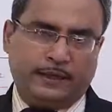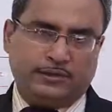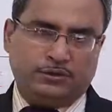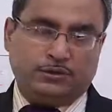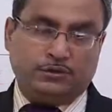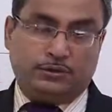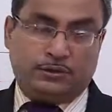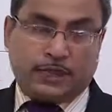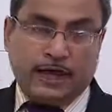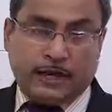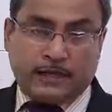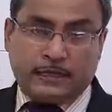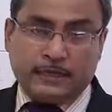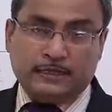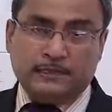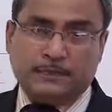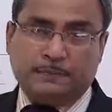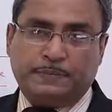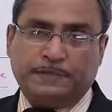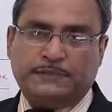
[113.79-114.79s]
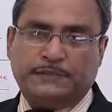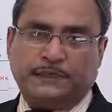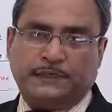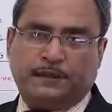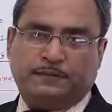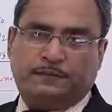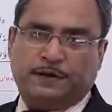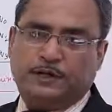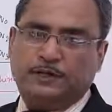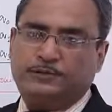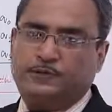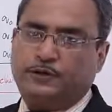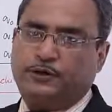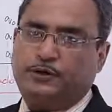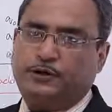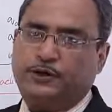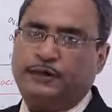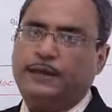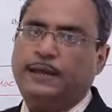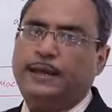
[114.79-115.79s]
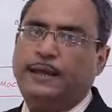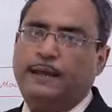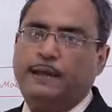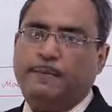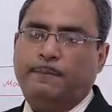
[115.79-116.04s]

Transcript: So that is the basic difference between